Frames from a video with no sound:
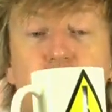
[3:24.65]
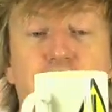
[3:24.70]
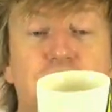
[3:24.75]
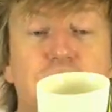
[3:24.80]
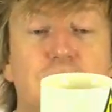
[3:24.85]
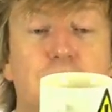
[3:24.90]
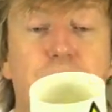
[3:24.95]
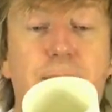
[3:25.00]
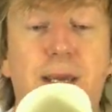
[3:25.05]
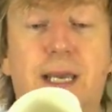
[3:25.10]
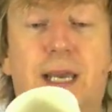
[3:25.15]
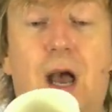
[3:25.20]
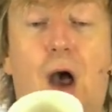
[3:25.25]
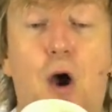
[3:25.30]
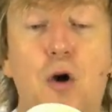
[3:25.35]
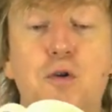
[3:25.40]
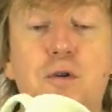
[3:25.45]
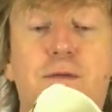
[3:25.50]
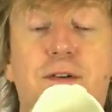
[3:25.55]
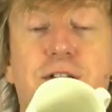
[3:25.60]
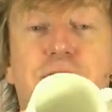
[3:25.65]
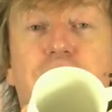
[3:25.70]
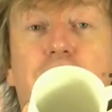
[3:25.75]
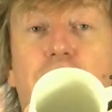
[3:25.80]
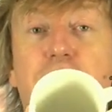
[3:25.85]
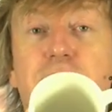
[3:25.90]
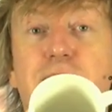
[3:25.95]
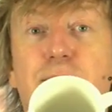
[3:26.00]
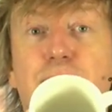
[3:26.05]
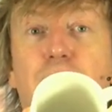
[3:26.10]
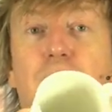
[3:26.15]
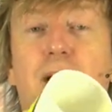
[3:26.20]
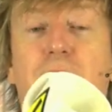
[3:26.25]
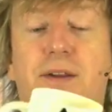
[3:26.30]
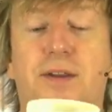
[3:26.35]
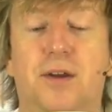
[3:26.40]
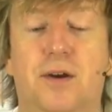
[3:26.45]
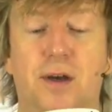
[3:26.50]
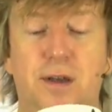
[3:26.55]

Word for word: which is a big oversized mug that